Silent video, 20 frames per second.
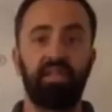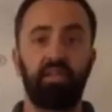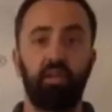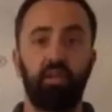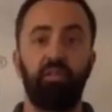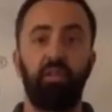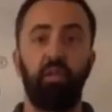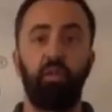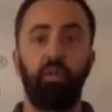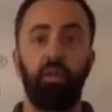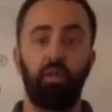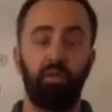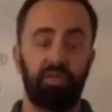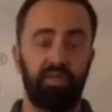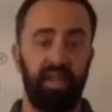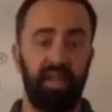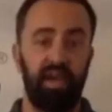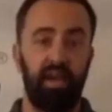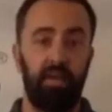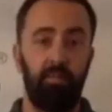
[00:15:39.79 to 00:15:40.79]
So if you
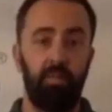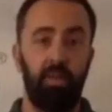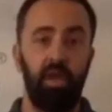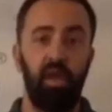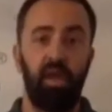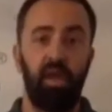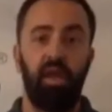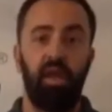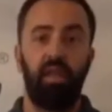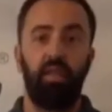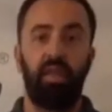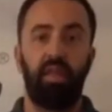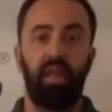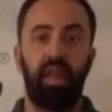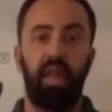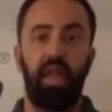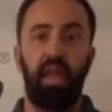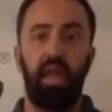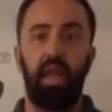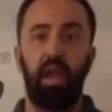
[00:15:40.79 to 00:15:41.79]
use them,
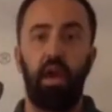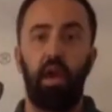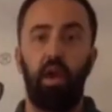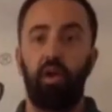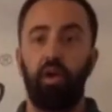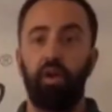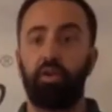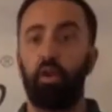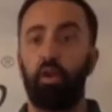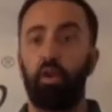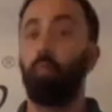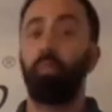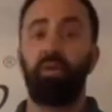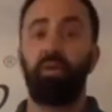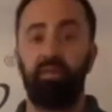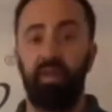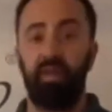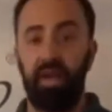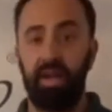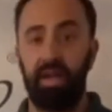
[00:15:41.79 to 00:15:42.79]
they don't
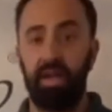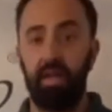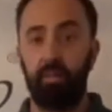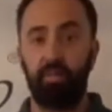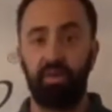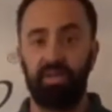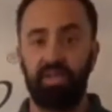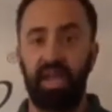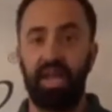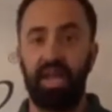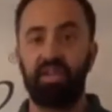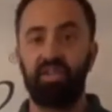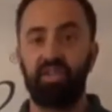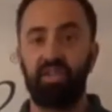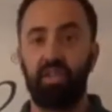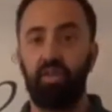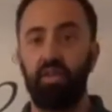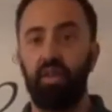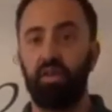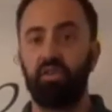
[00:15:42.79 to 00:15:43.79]
provide any
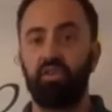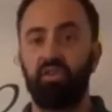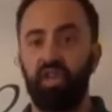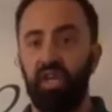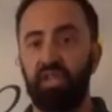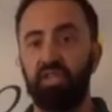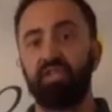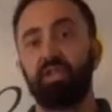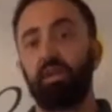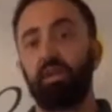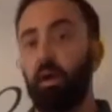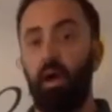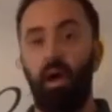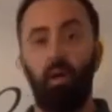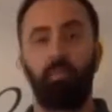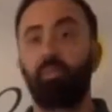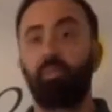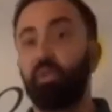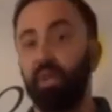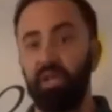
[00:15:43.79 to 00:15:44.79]
protection. They're just
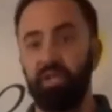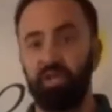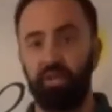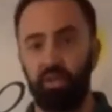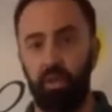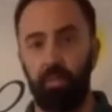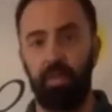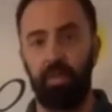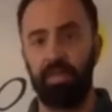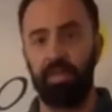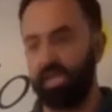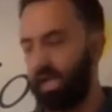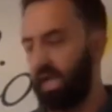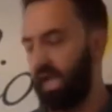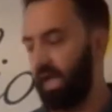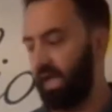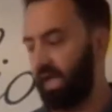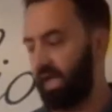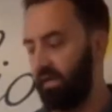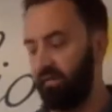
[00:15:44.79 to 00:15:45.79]
a pre-treatment to
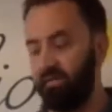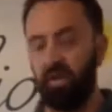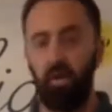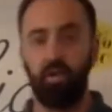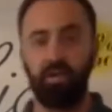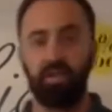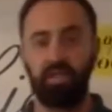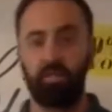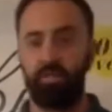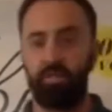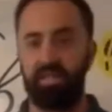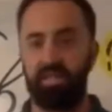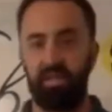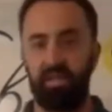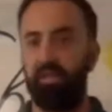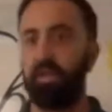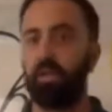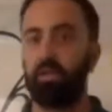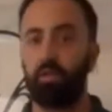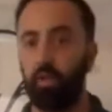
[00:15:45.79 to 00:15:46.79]
kind of give you a
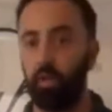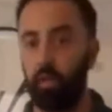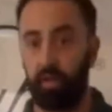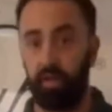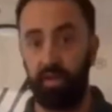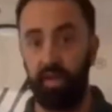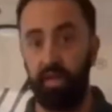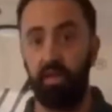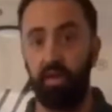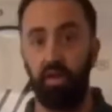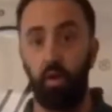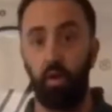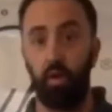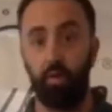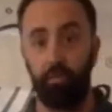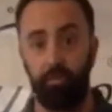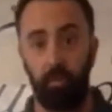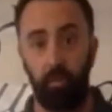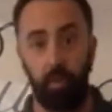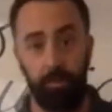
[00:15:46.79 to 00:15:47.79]
specific look that you're
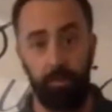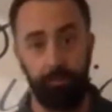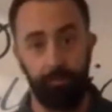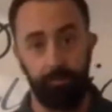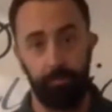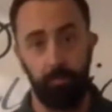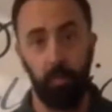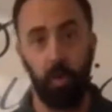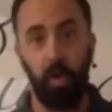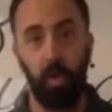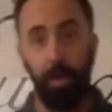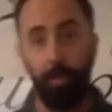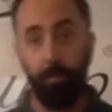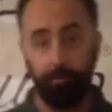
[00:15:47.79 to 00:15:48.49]
going for, okay?